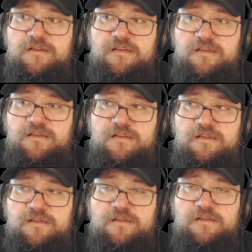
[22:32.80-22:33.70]

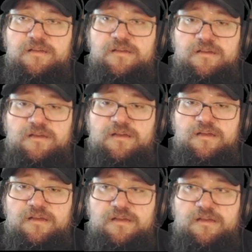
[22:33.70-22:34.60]

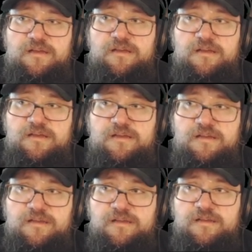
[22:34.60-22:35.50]

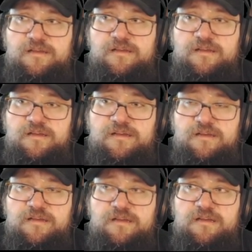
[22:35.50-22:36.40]

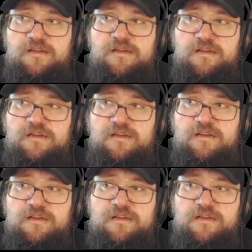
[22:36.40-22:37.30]

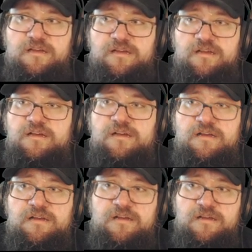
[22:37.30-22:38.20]

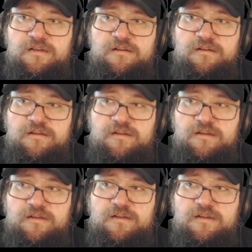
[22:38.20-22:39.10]

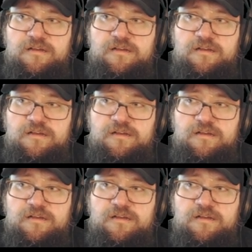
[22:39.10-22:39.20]
This person isn't speaking.